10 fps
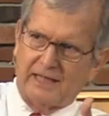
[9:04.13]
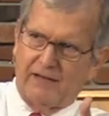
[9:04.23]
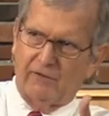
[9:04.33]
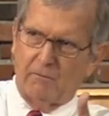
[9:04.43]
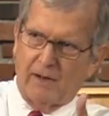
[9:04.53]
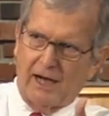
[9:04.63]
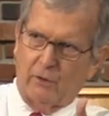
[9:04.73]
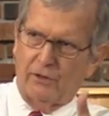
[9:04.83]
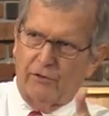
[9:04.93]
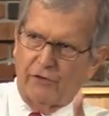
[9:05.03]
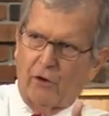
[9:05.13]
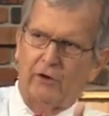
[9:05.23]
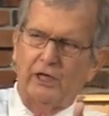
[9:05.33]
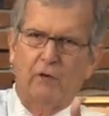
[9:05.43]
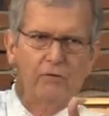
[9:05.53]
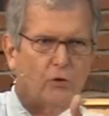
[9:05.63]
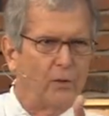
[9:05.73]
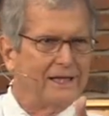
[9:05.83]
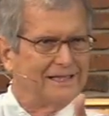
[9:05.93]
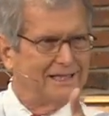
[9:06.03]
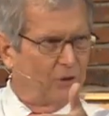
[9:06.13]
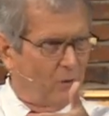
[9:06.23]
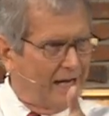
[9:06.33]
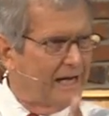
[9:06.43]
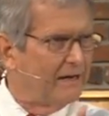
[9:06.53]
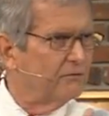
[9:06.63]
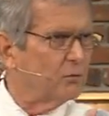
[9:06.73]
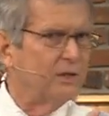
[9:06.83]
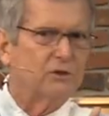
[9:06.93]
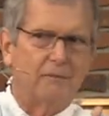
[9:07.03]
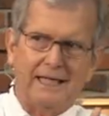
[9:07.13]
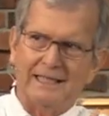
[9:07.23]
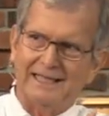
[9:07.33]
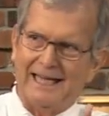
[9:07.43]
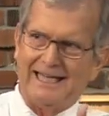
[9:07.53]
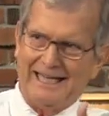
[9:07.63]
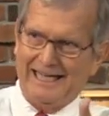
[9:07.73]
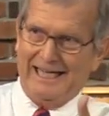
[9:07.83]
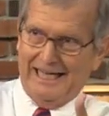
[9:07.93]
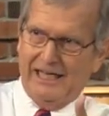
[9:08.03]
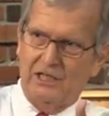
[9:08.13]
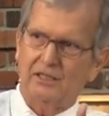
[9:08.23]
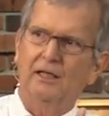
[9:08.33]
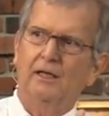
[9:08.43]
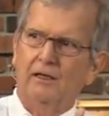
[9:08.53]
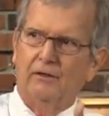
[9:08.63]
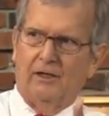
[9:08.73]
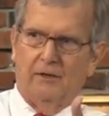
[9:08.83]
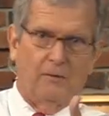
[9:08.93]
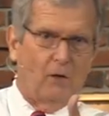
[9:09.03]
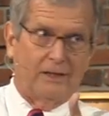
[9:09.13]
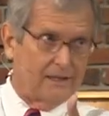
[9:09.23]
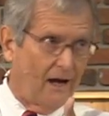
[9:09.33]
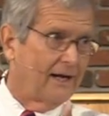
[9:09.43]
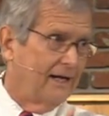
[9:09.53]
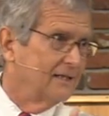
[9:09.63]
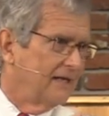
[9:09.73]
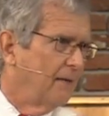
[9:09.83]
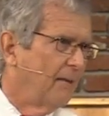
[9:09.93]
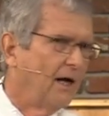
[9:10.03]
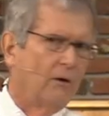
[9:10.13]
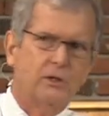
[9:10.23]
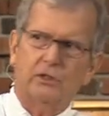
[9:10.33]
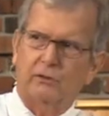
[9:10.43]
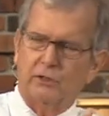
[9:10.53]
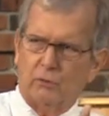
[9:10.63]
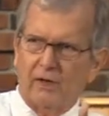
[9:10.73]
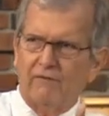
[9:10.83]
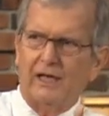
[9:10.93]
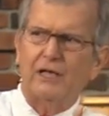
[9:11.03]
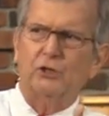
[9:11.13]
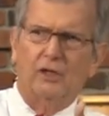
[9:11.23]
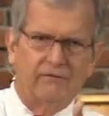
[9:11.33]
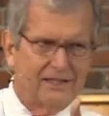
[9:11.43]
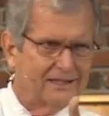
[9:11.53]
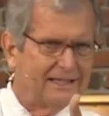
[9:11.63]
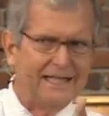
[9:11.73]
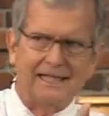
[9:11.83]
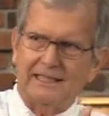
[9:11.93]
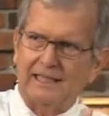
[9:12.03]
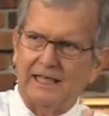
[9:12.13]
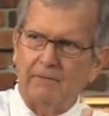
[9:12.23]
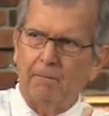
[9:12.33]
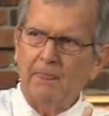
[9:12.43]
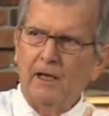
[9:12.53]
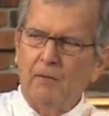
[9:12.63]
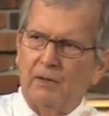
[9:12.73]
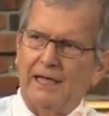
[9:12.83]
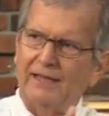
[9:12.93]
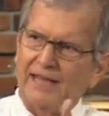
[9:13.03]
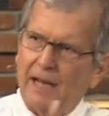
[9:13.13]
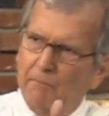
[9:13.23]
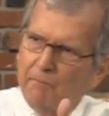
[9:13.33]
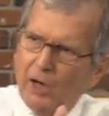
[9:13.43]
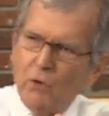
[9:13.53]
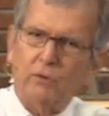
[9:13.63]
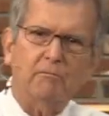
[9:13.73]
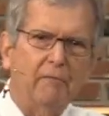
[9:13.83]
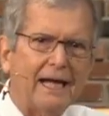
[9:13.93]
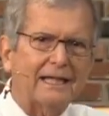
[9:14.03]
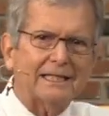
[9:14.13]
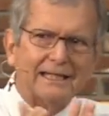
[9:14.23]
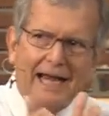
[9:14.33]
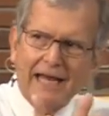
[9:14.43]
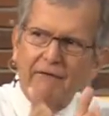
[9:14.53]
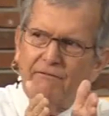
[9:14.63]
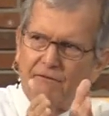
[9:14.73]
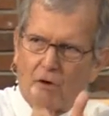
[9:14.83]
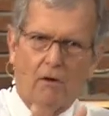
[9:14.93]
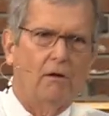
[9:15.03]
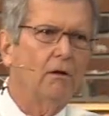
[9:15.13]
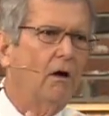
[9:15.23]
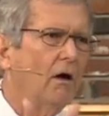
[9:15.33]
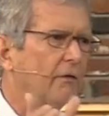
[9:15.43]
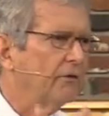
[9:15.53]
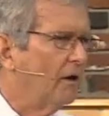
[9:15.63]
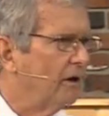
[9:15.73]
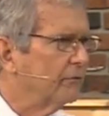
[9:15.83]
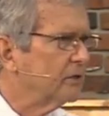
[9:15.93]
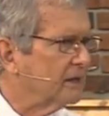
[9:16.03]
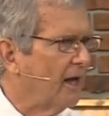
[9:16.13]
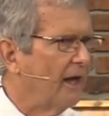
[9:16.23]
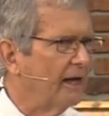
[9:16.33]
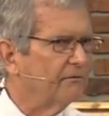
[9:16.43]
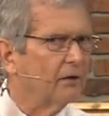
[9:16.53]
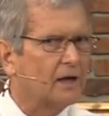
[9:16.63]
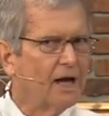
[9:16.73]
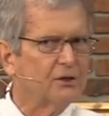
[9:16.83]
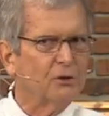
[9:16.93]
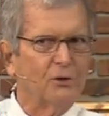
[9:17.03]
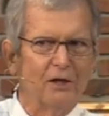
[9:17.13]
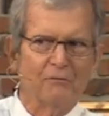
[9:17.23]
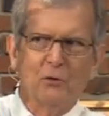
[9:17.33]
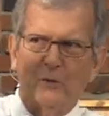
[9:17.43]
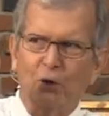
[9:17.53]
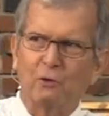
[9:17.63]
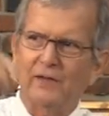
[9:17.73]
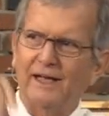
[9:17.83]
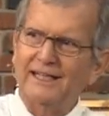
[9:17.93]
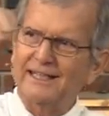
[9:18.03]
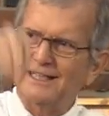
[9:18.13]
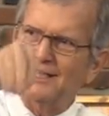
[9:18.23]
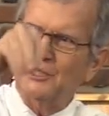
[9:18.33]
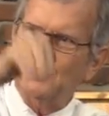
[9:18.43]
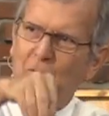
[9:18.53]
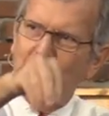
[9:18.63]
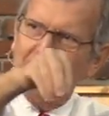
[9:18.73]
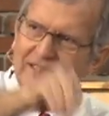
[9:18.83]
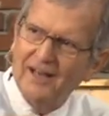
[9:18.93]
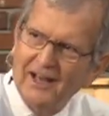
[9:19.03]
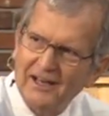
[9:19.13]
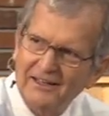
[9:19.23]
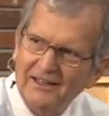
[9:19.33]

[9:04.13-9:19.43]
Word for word: having power and authority over the winds and the waves, which means that he is, um, only God has that power, so it's a revelation of his deity. But that boat makes landfall on the other side, for God so loved the world that he sent his only son